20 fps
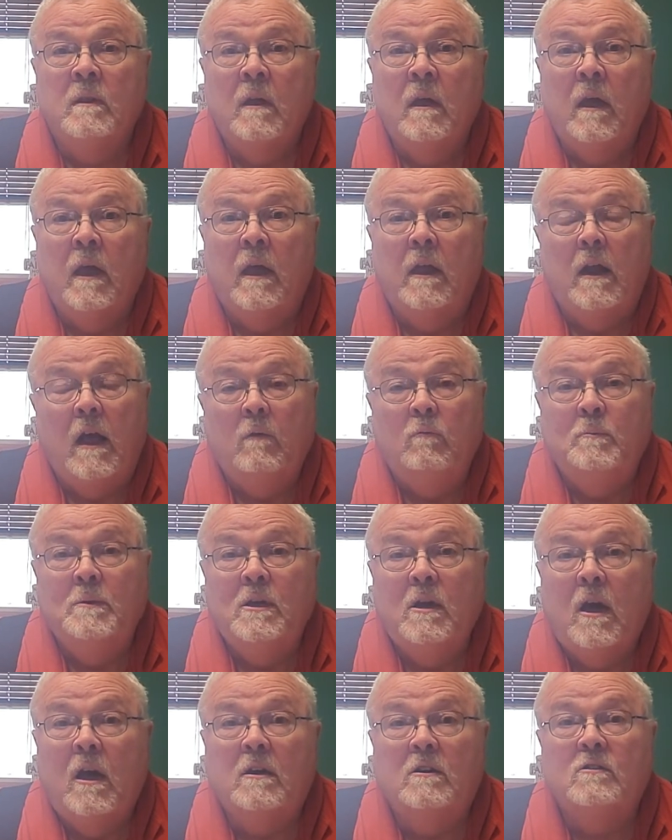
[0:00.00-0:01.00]
And I will
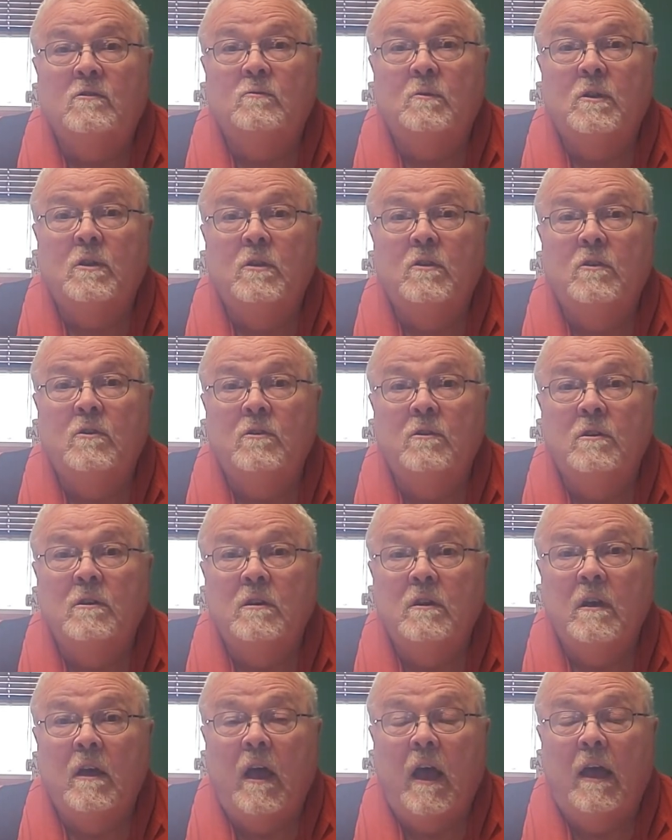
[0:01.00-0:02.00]
be honest with you,
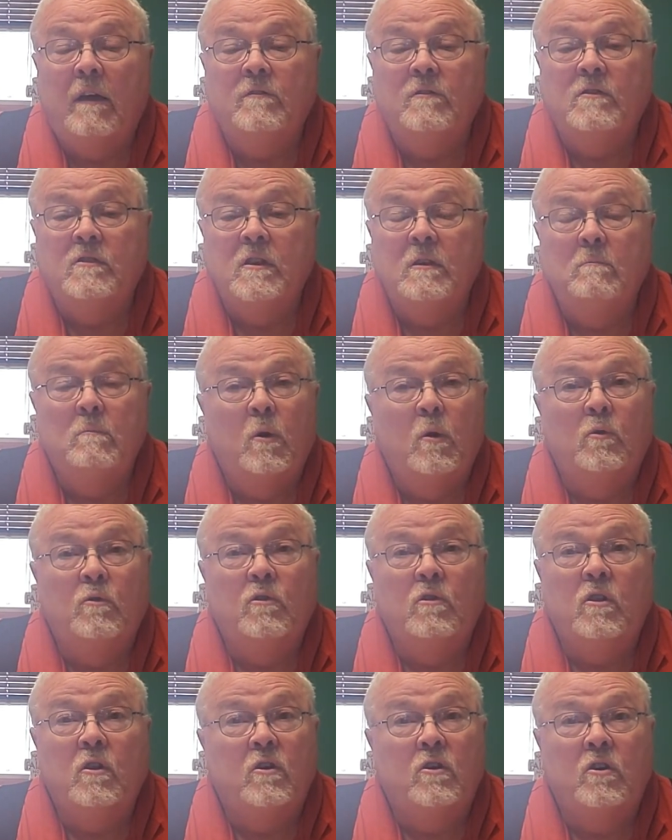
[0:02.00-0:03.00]
I've seen
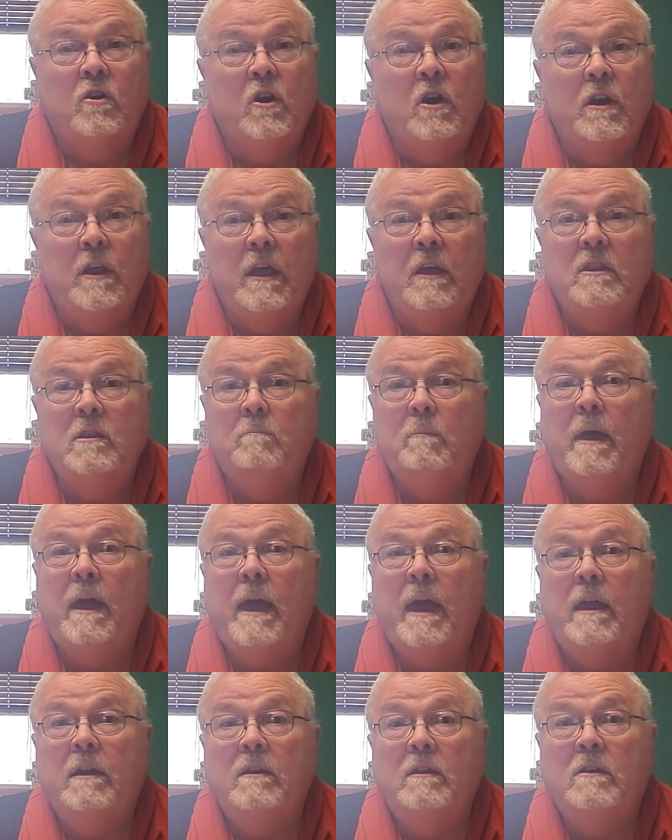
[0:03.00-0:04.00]
both the good and the
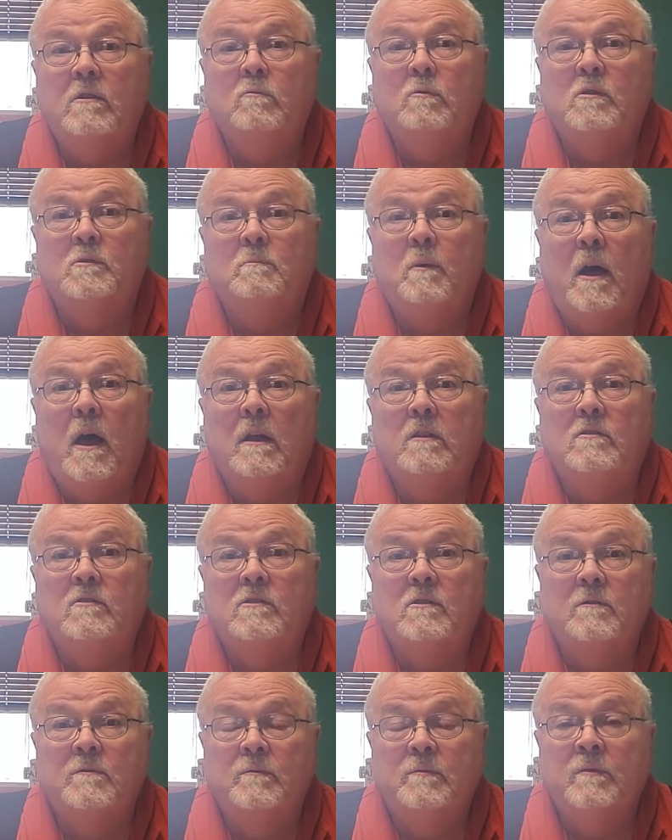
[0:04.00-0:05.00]
bad in the
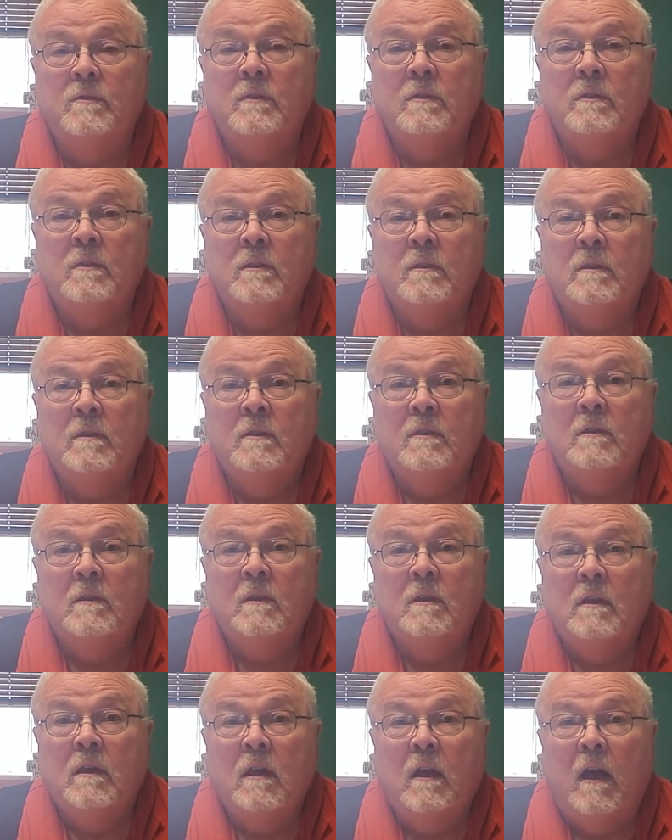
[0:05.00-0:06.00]
response.
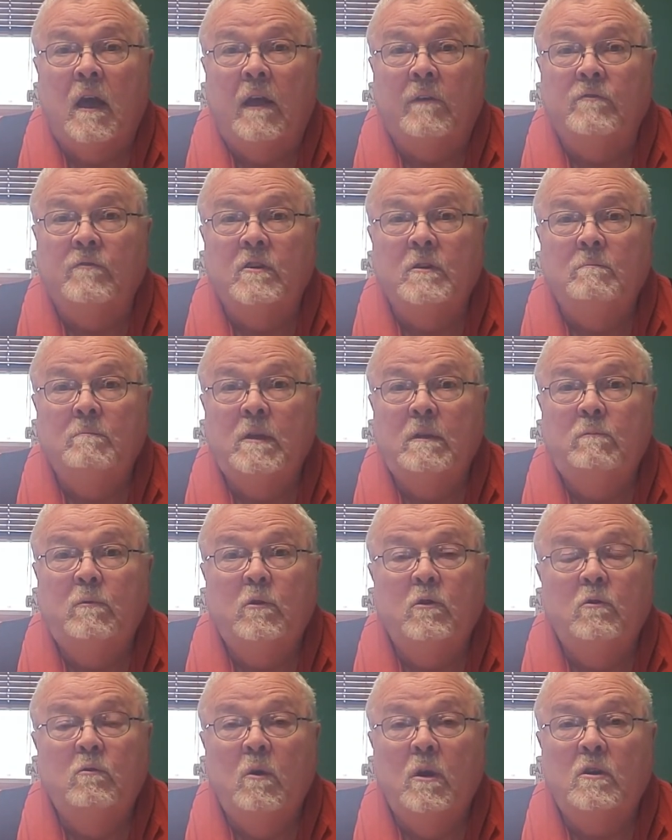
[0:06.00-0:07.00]
I've seen people
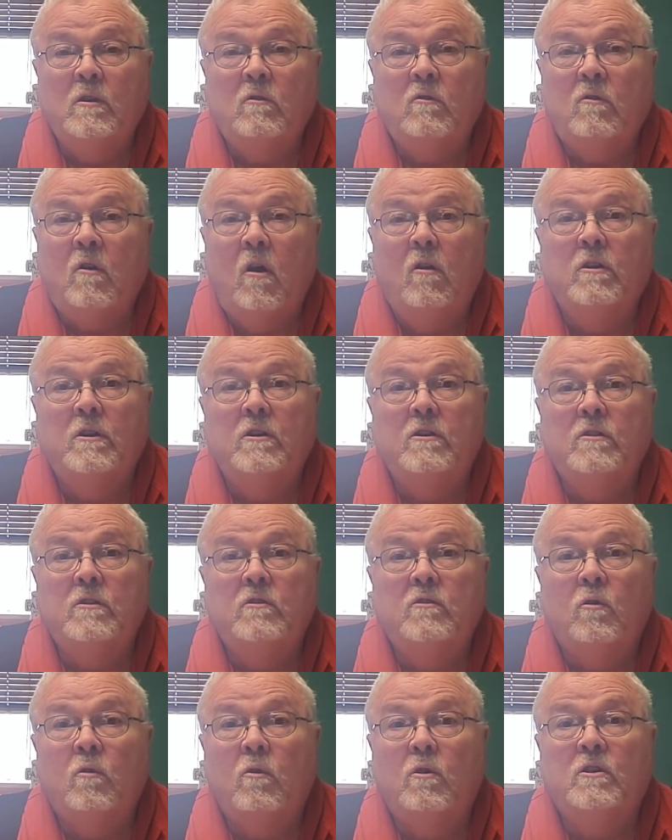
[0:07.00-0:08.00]
who want to crawl into their
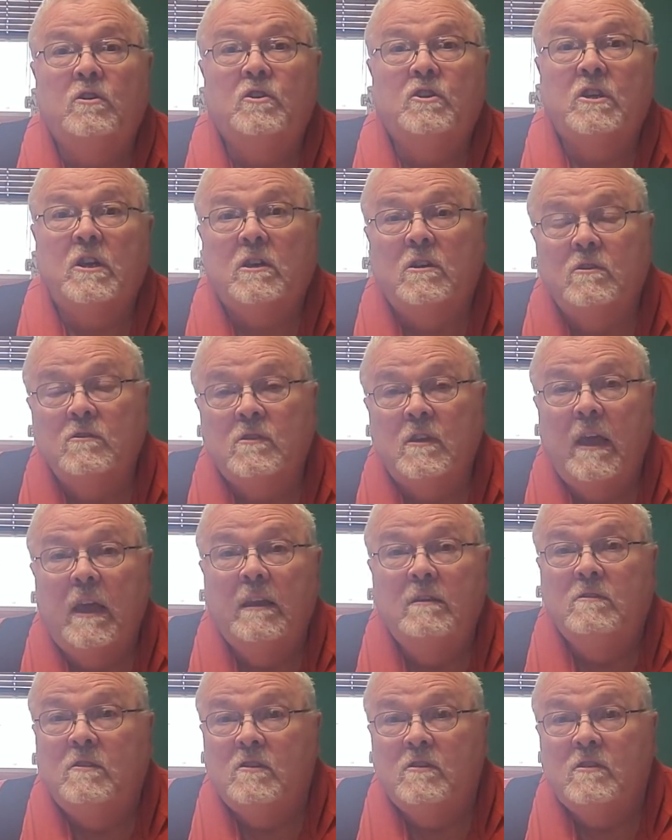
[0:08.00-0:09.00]
tortoise shells
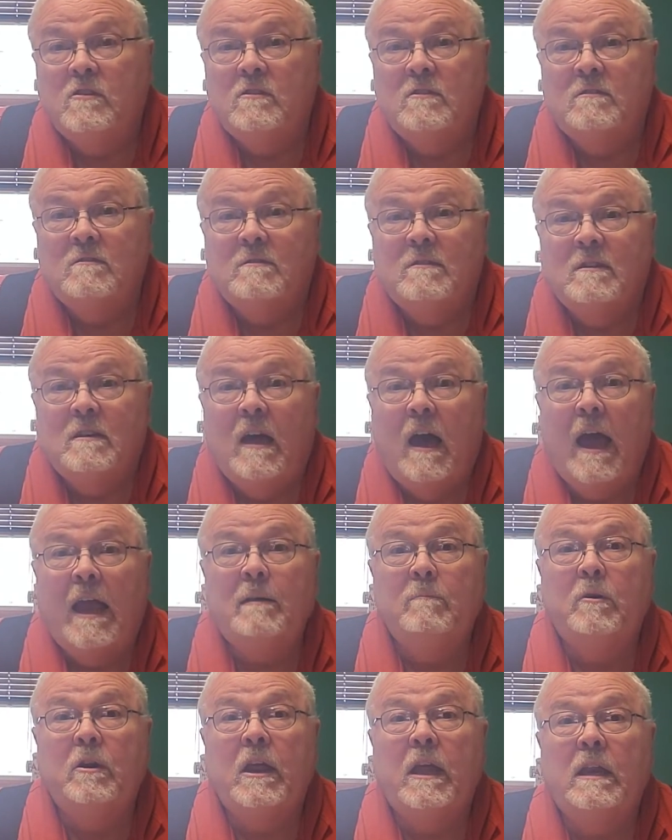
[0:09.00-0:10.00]
and just
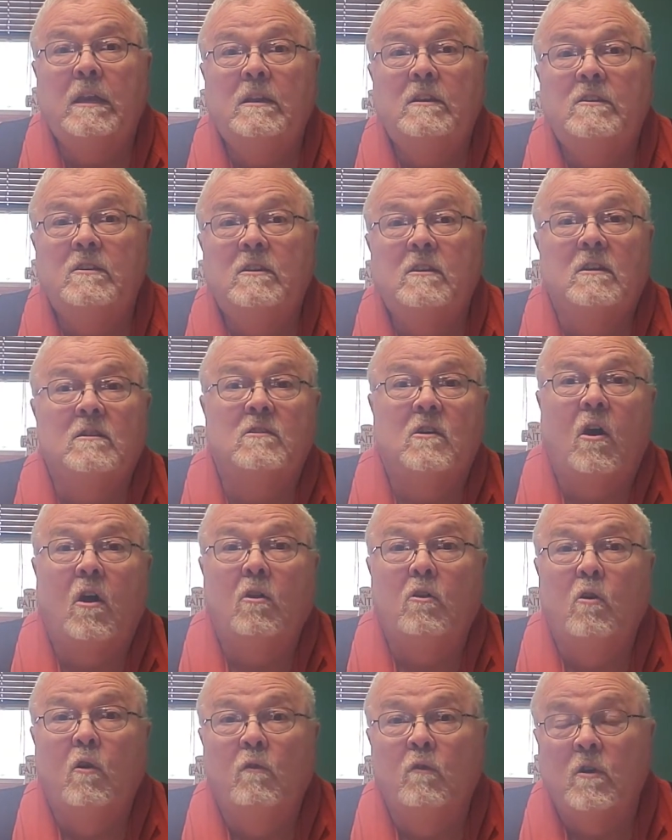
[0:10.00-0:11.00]
hibernate until it's all
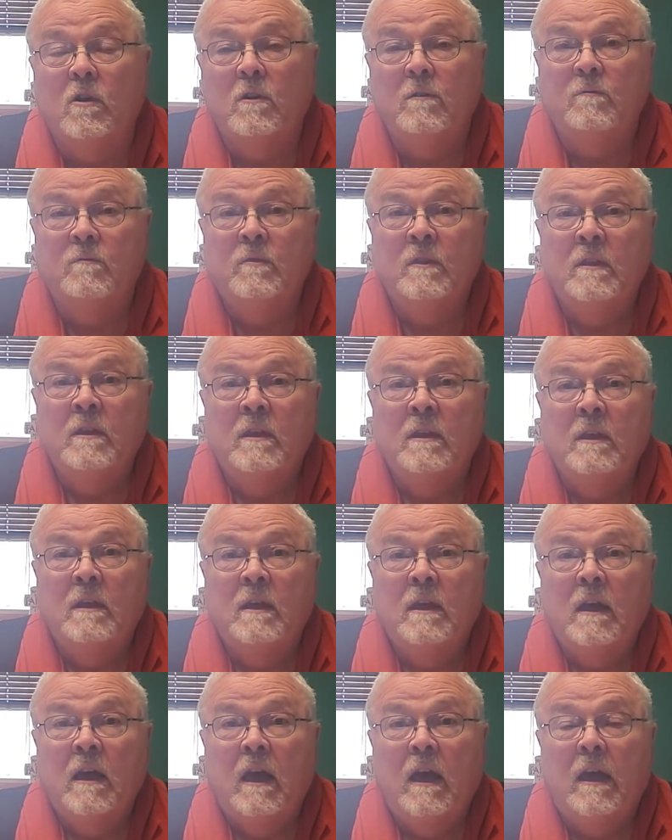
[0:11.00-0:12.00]
over.
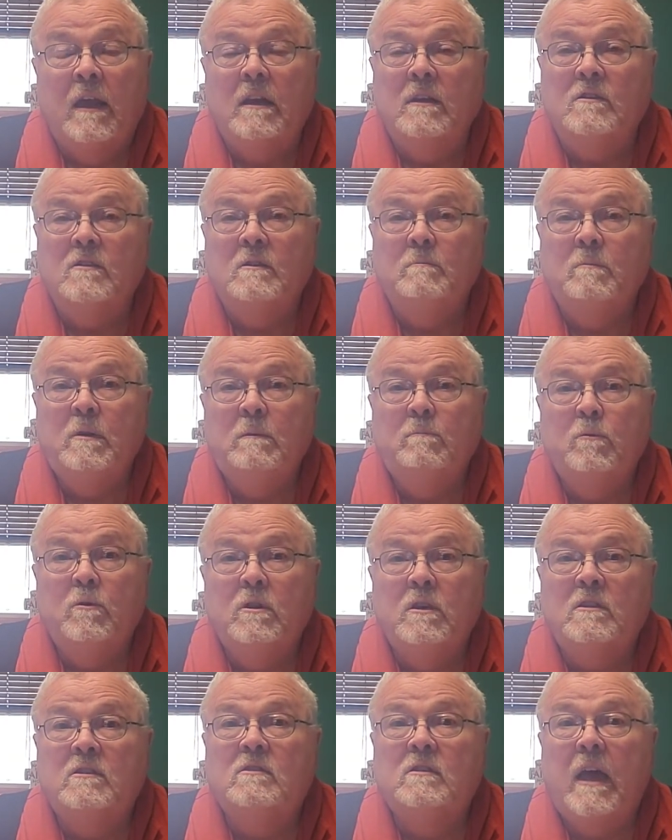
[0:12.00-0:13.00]
And I see people
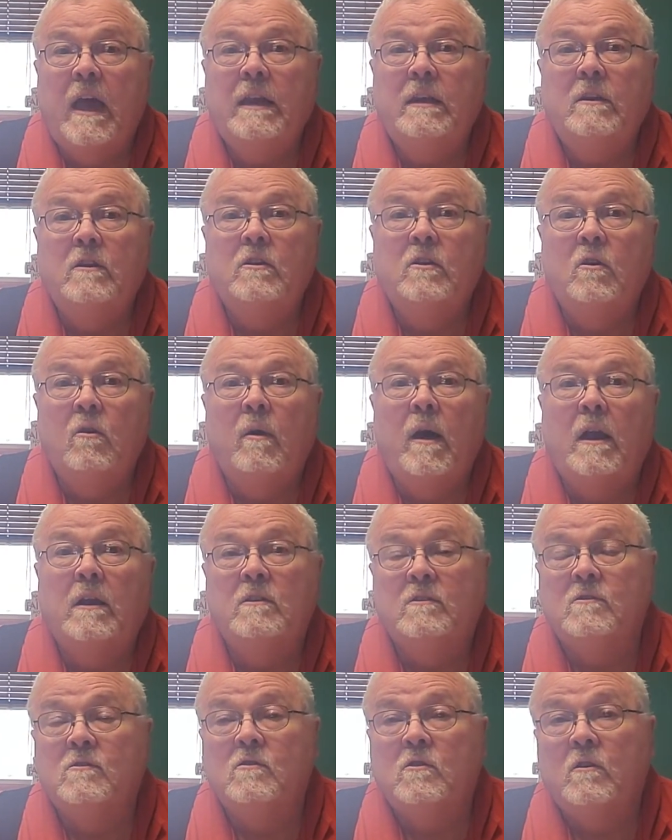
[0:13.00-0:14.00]
excited to go out
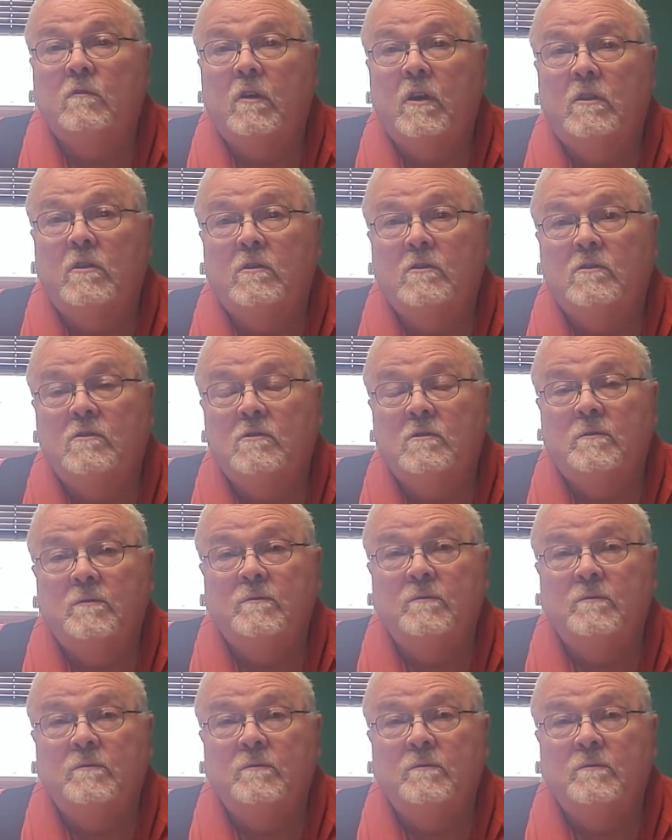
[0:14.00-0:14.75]
and serve others.